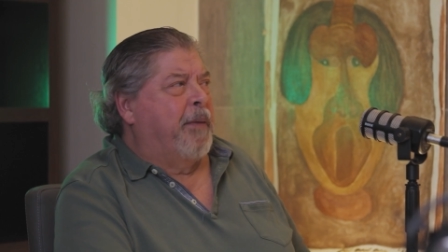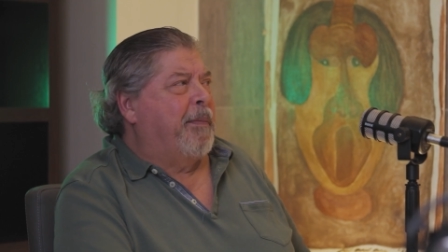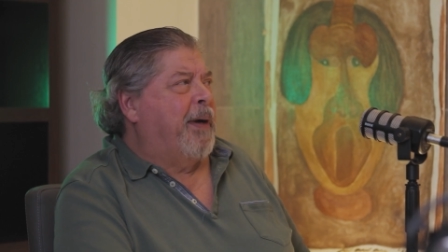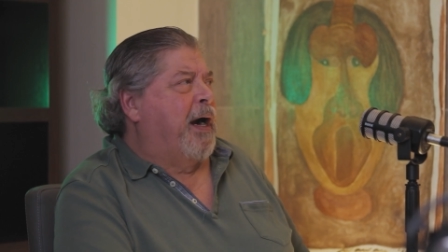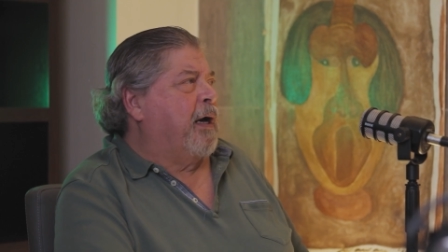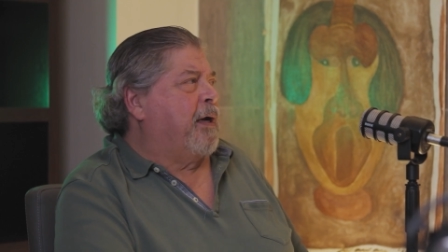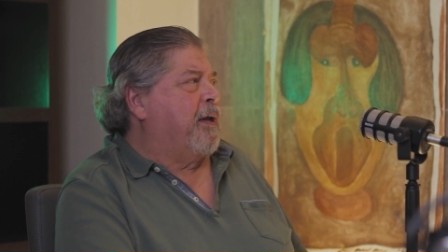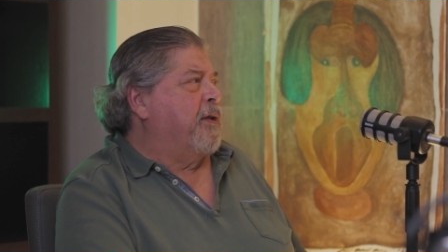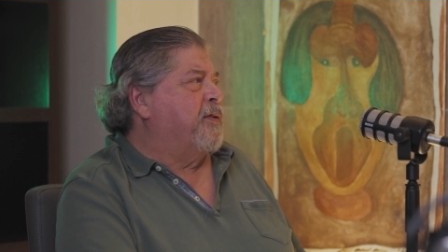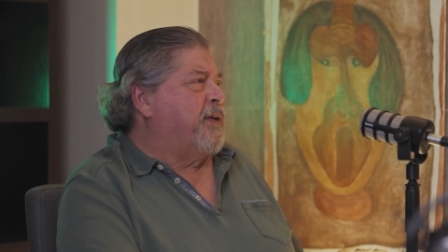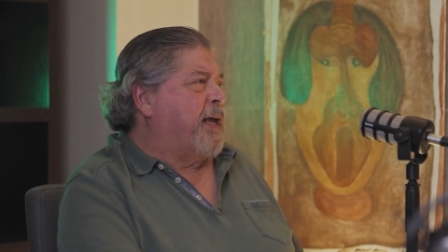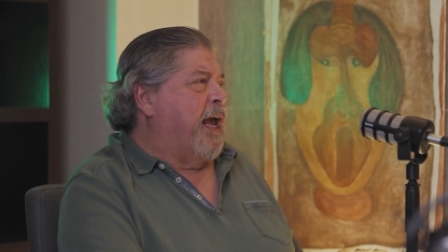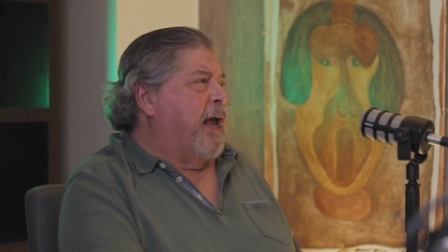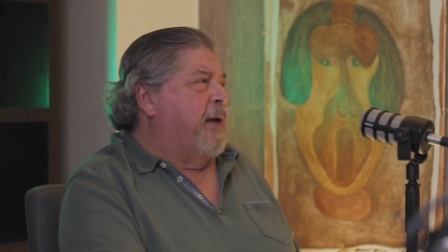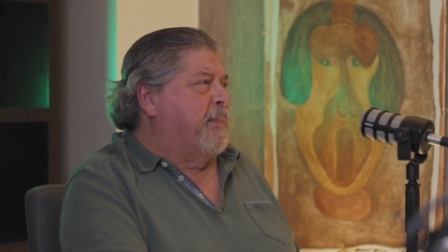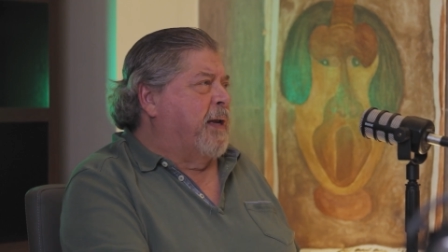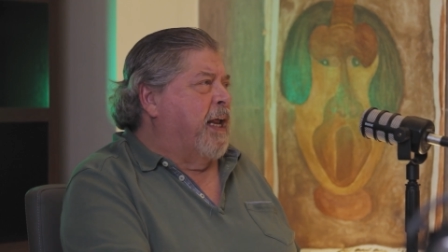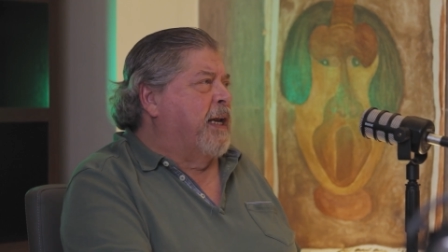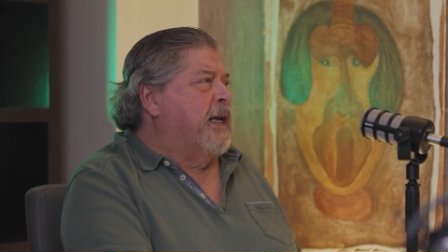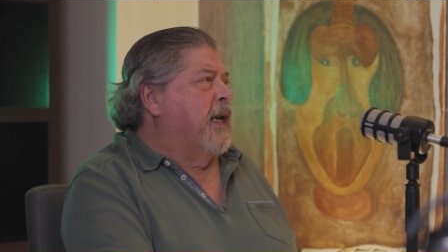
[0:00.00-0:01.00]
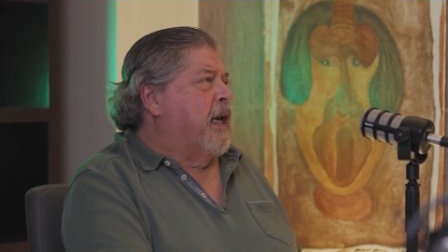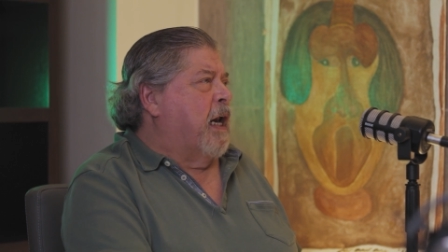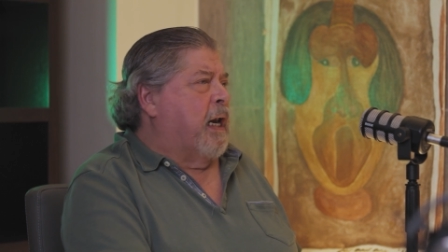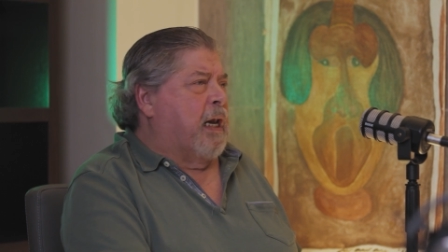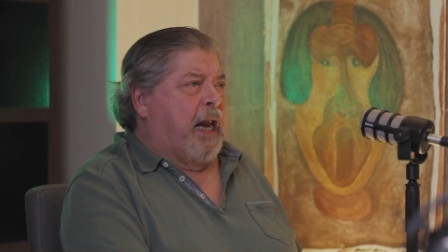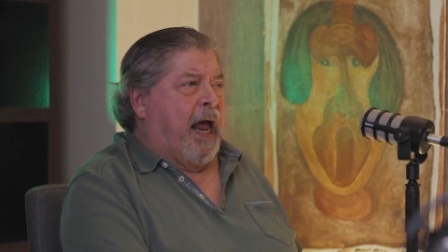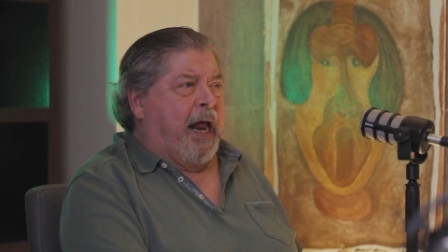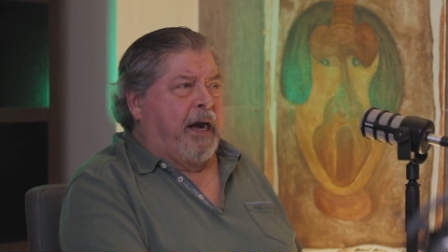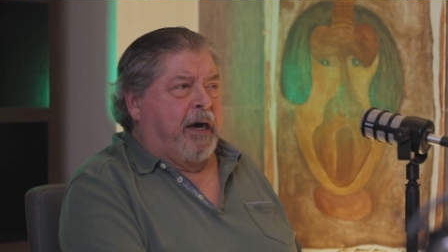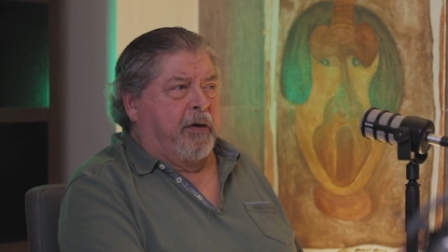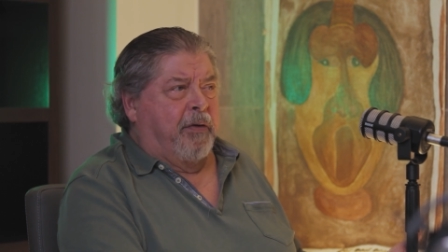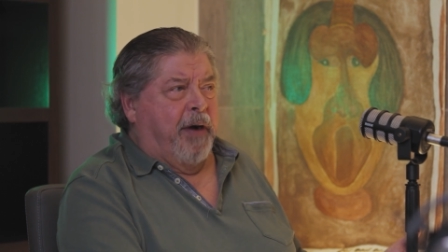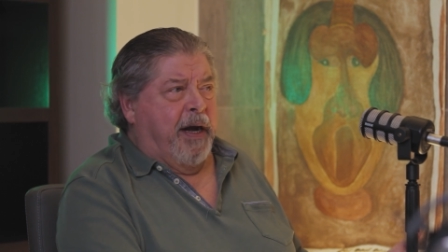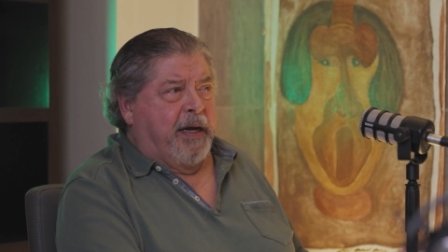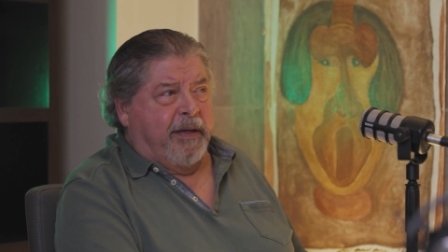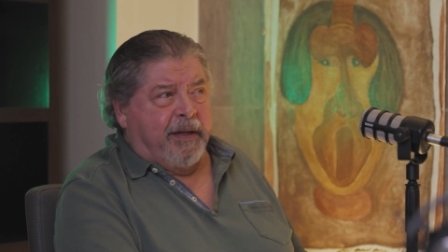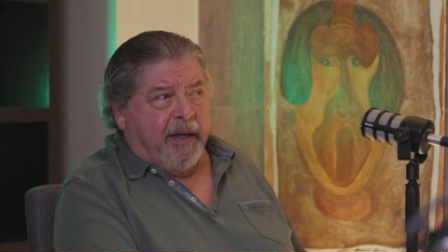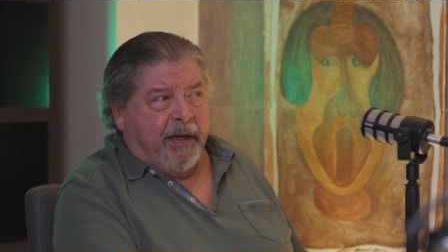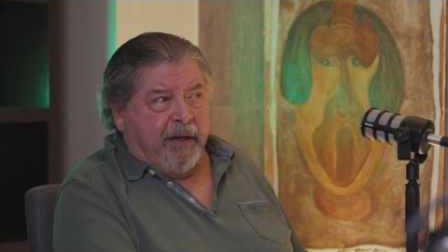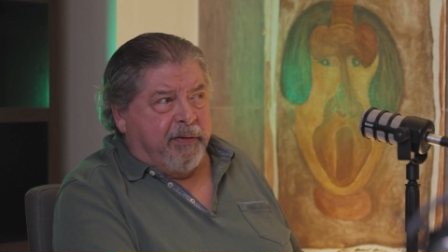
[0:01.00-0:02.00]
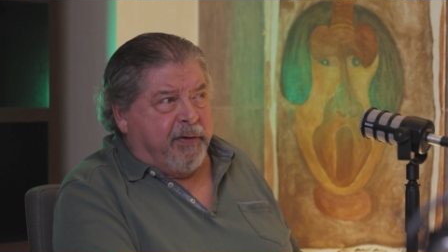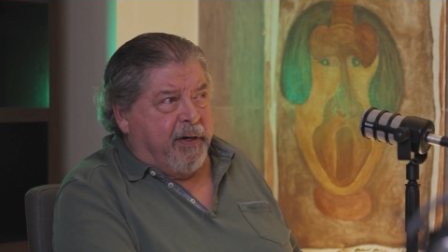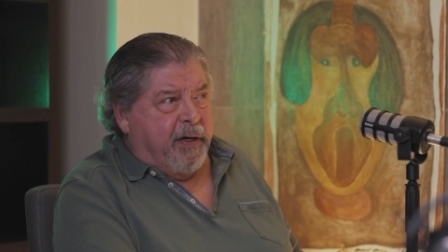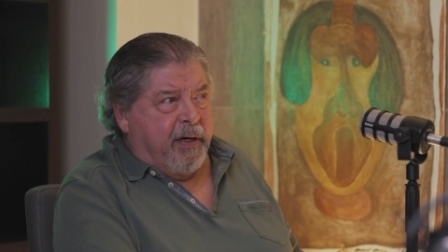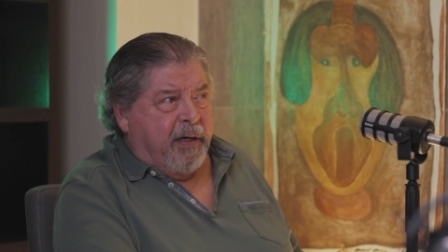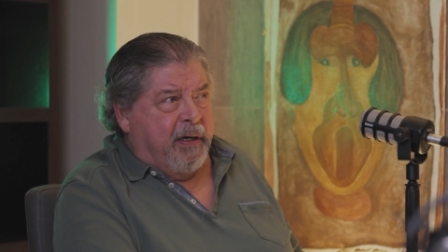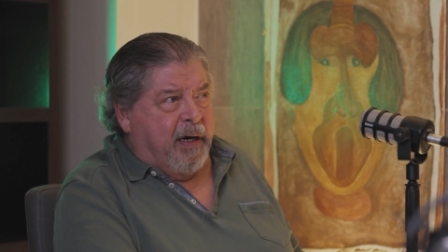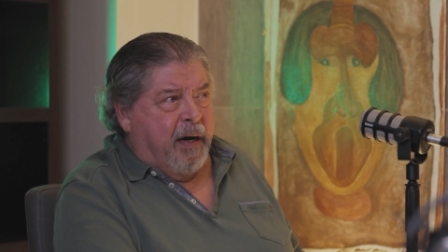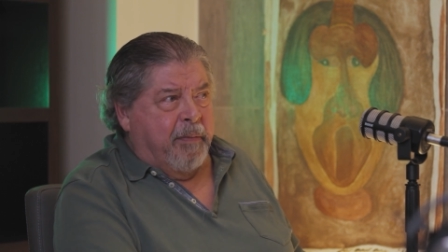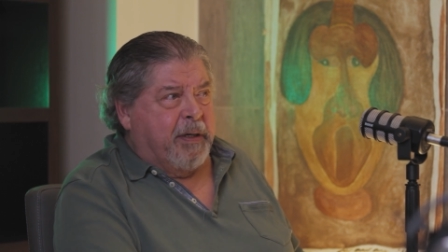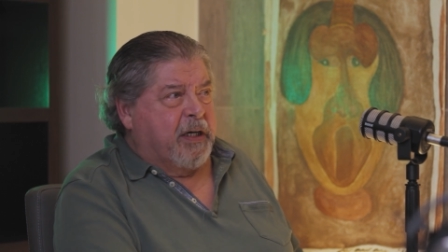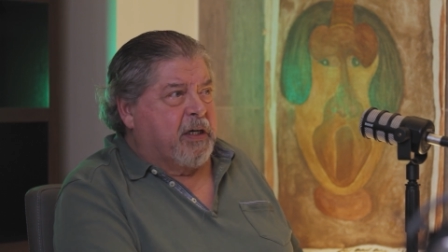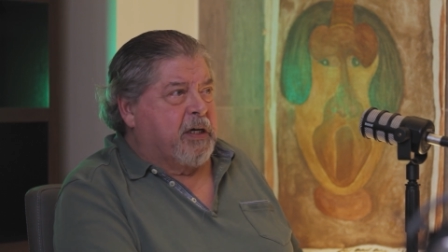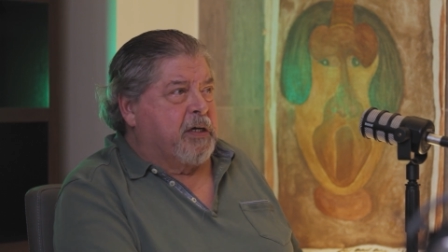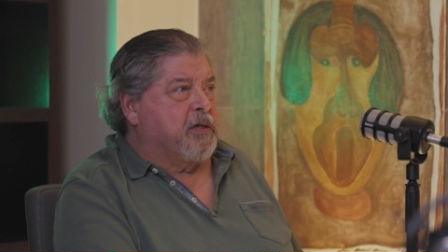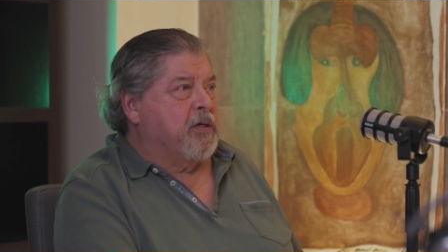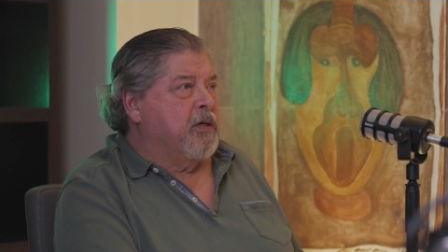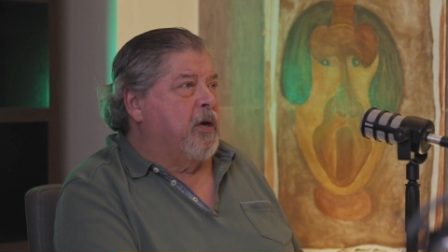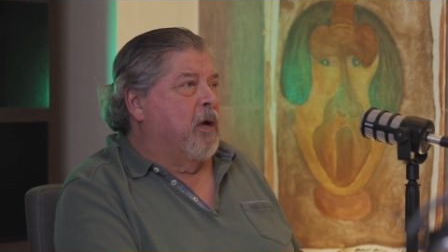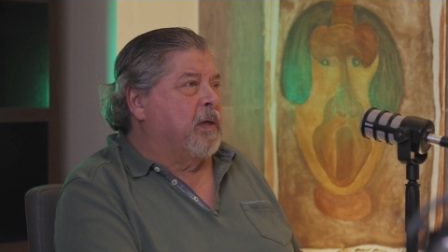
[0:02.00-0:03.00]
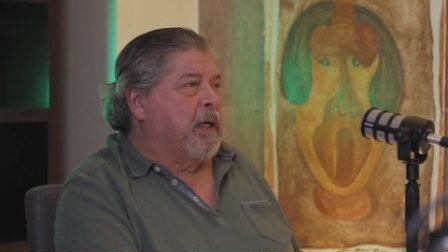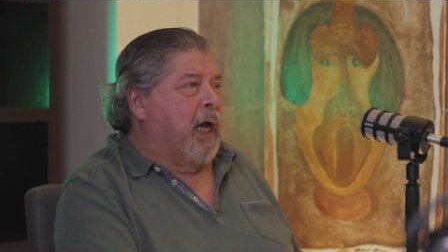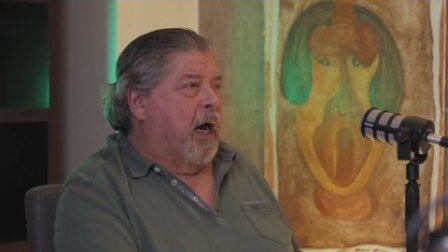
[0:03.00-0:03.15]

And, you know, when the Americans came, they did a lot of great things here.